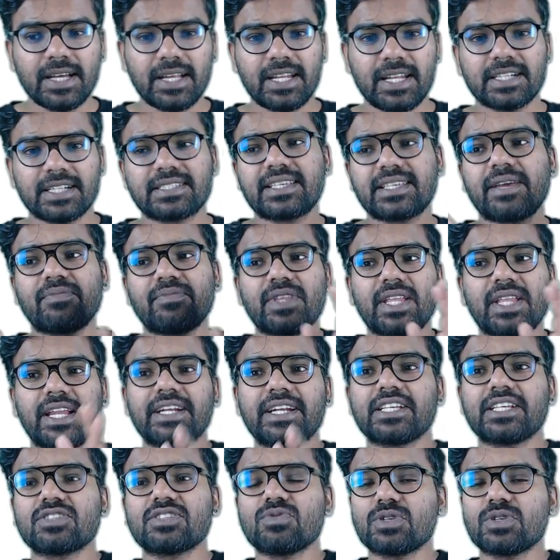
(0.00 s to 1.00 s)
Let's say if the
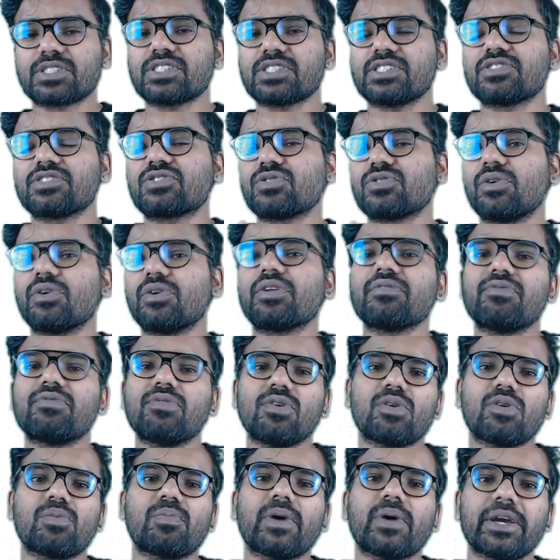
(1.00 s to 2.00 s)
latest version is
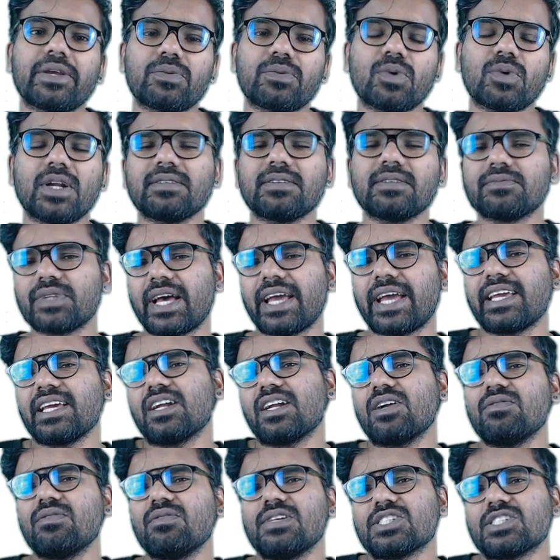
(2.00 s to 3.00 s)
24.1, I
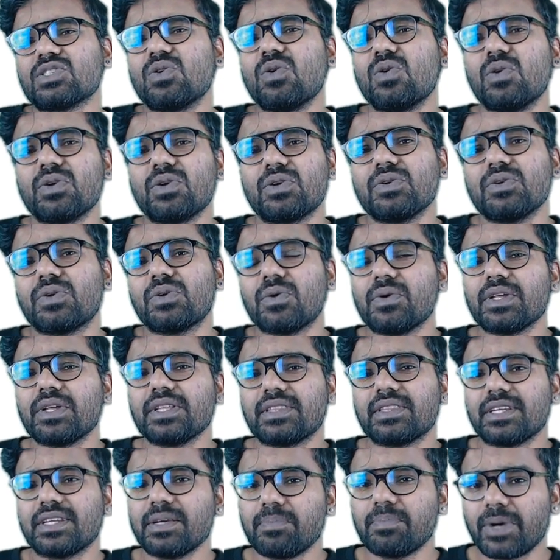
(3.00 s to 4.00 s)
can always go to
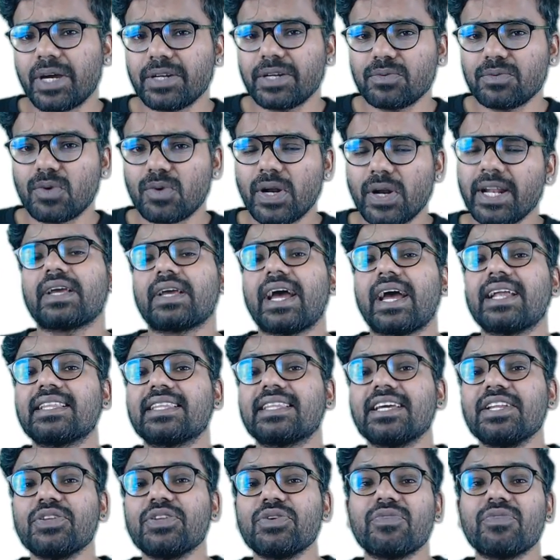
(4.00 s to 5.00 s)
23.1. And
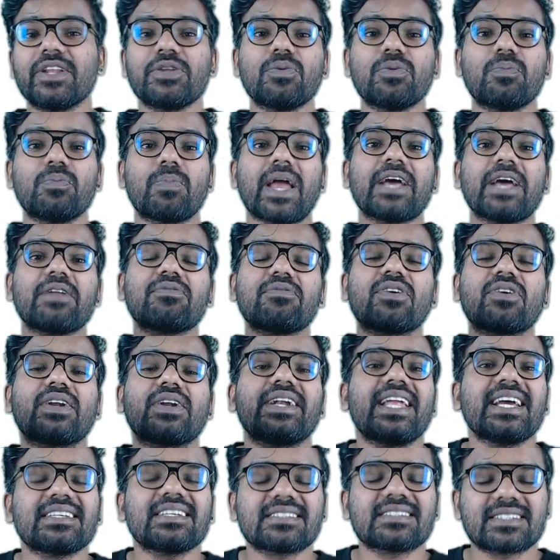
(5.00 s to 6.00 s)
then when you plan for a
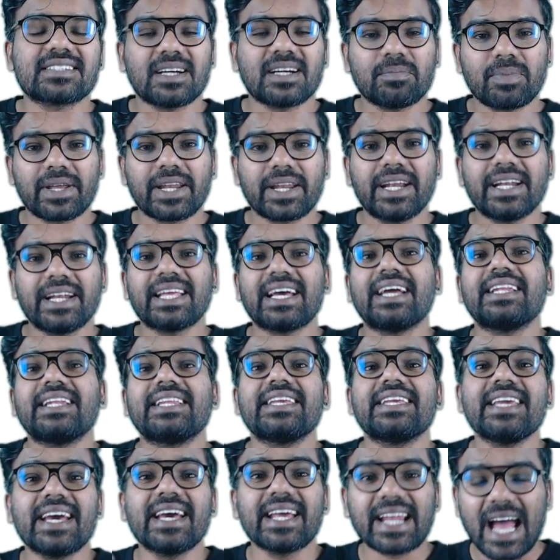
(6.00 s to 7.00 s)
next upgrade a
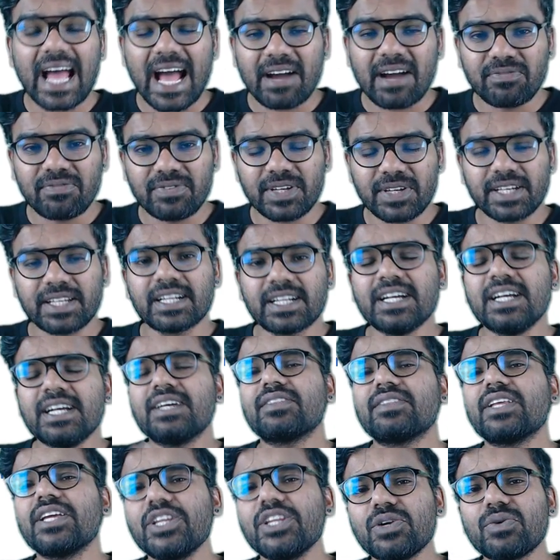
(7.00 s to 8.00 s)
year after,
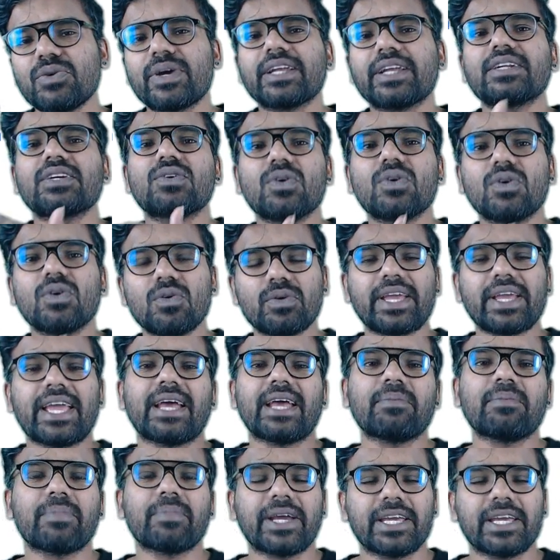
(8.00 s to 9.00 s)
then you can go
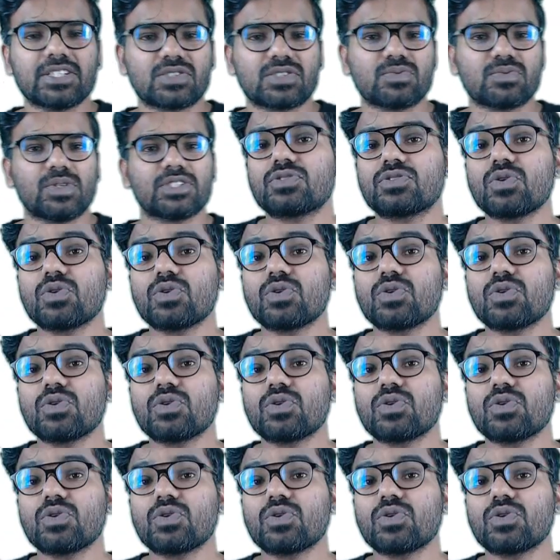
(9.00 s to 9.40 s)
N-1.